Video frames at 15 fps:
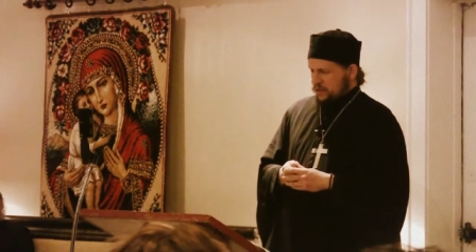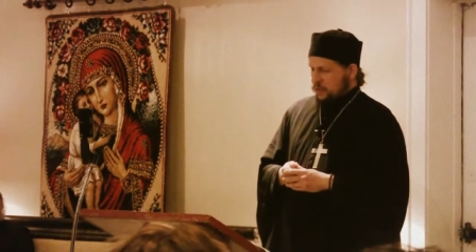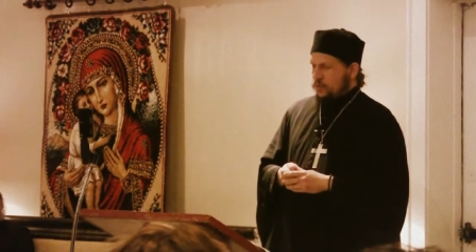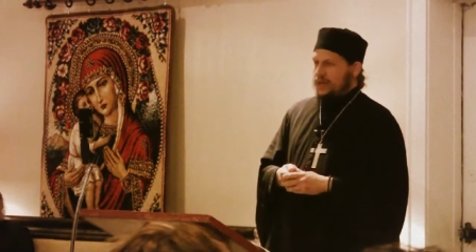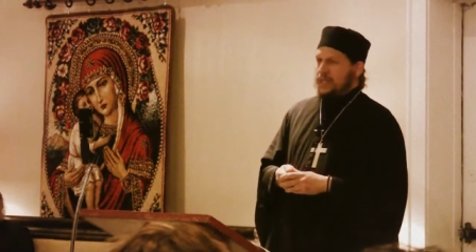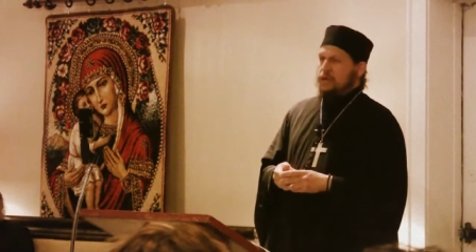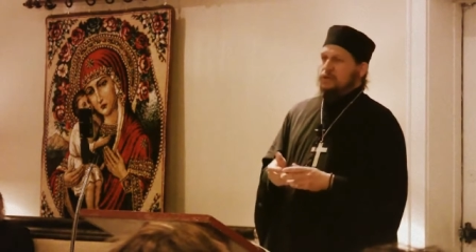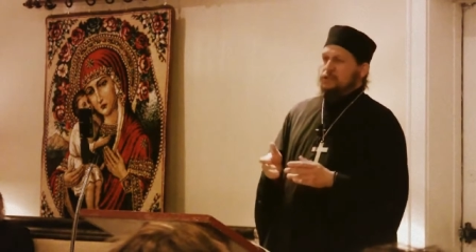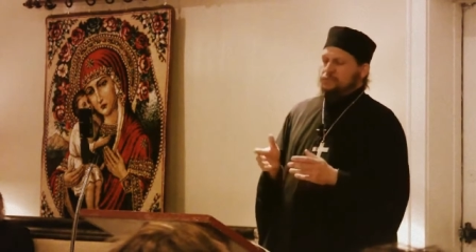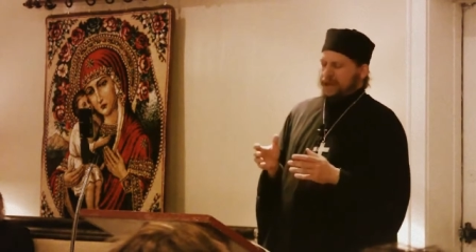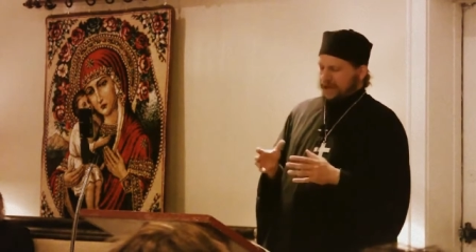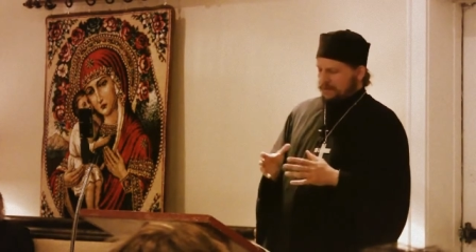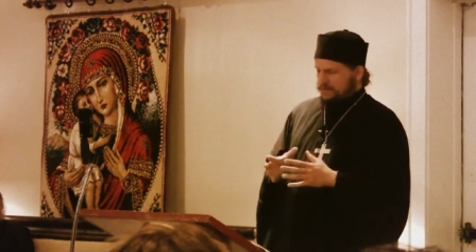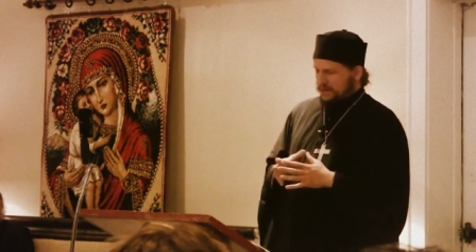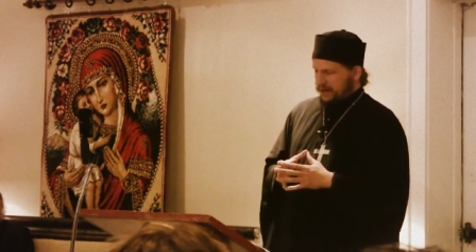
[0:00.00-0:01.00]
When he was
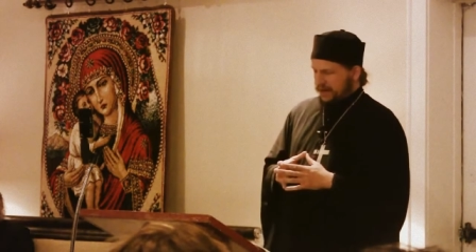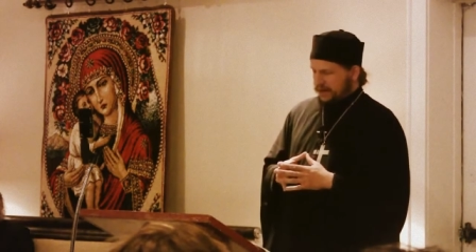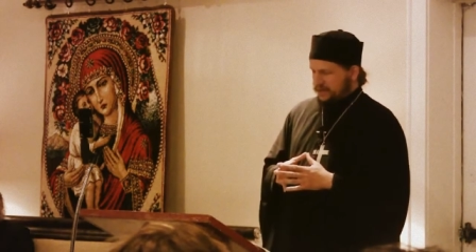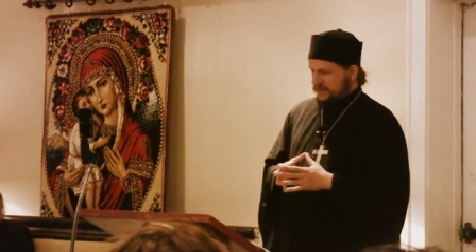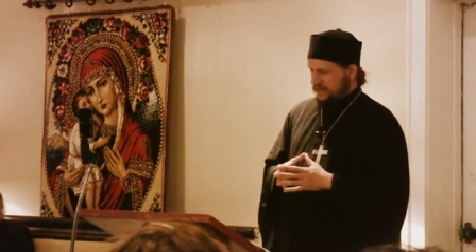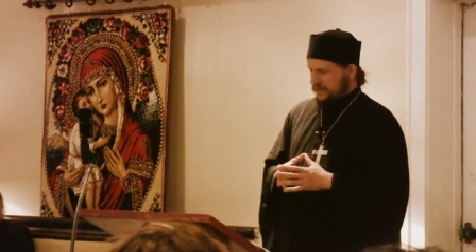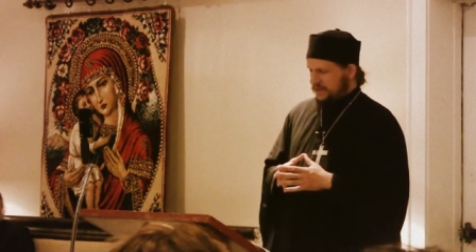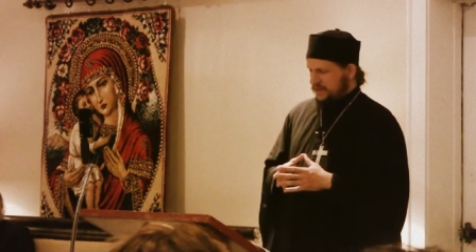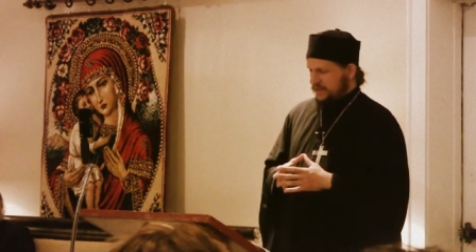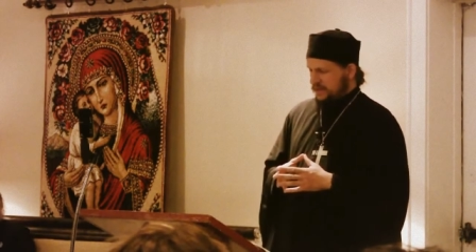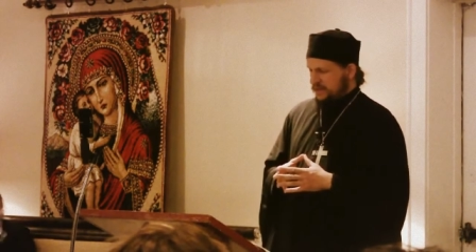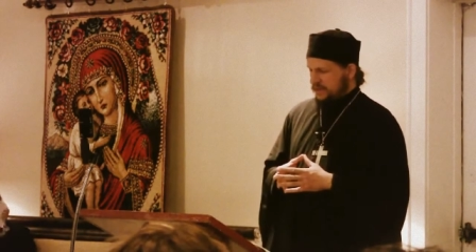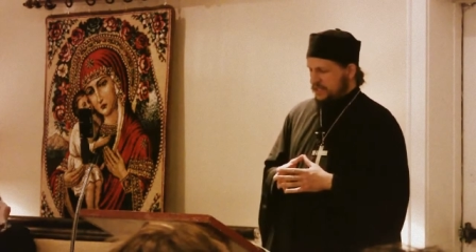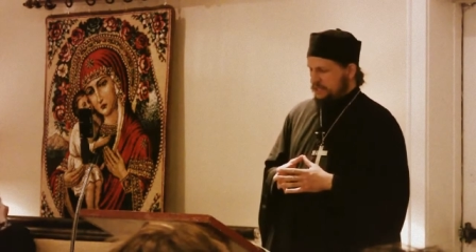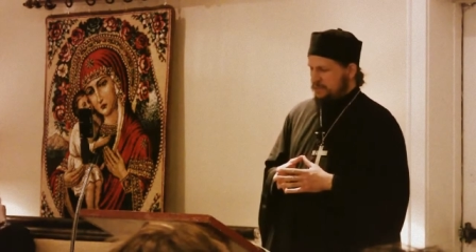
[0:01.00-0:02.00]
baptized,
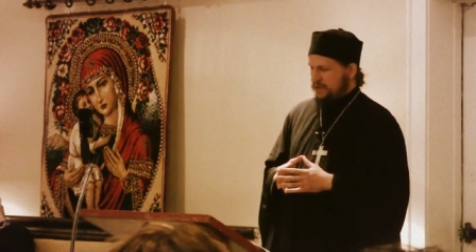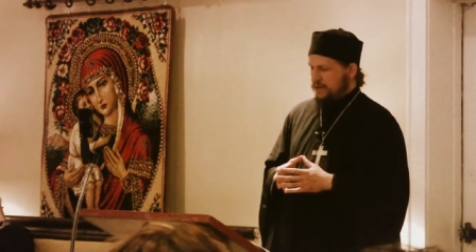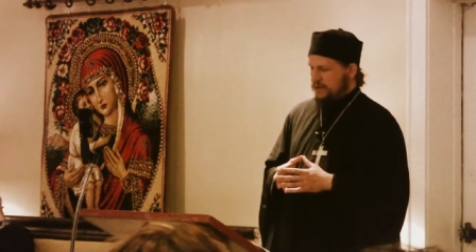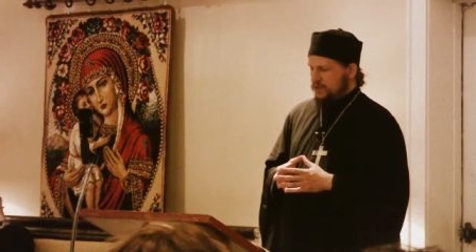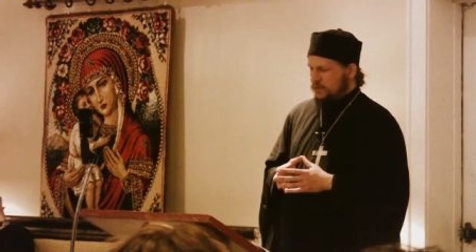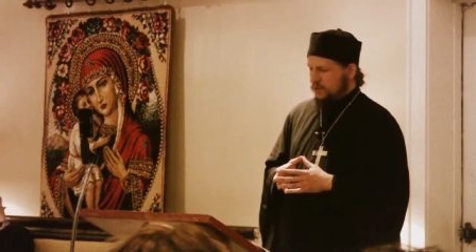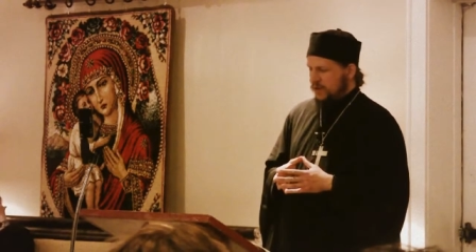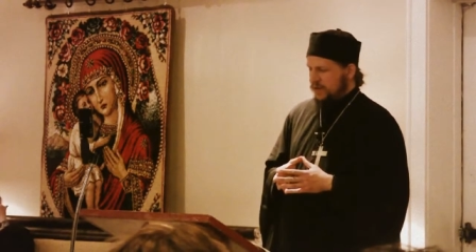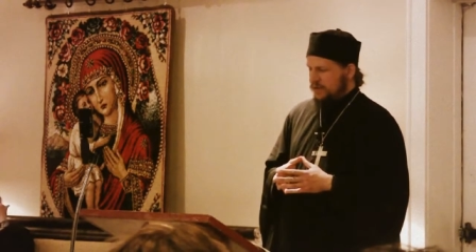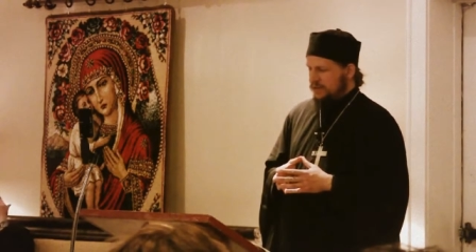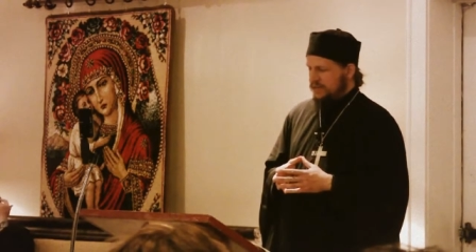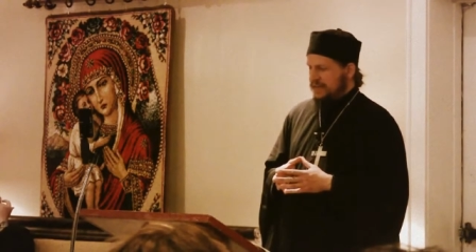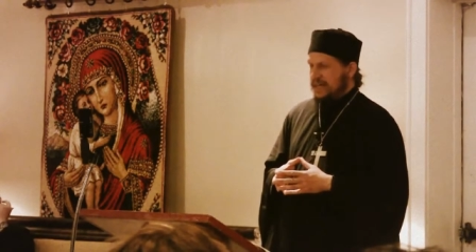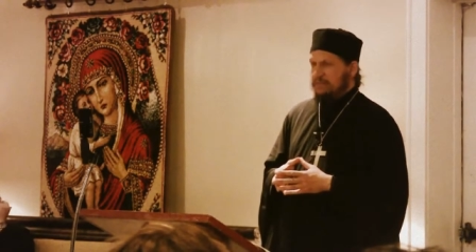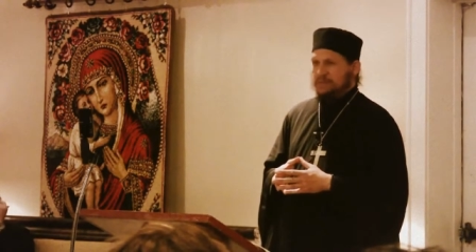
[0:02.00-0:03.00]
his parents wanted
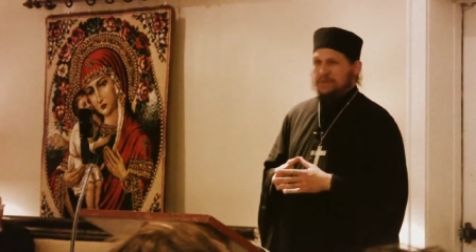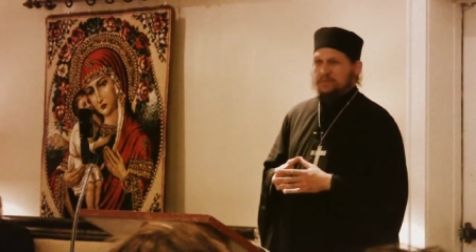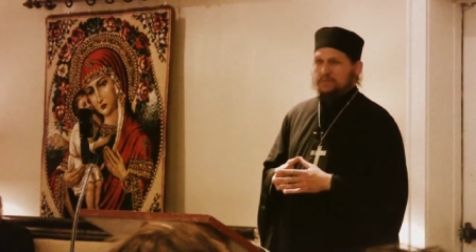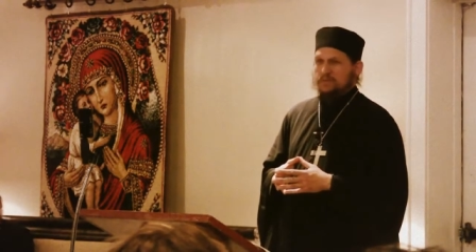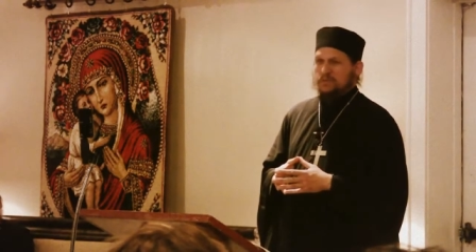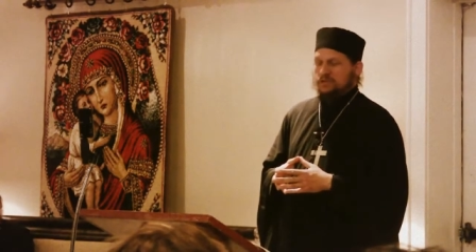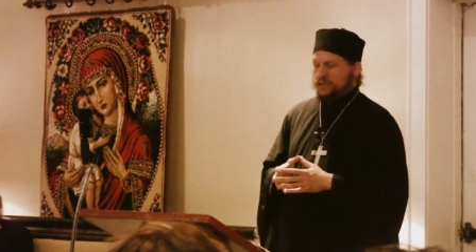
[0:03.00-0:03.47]
to name him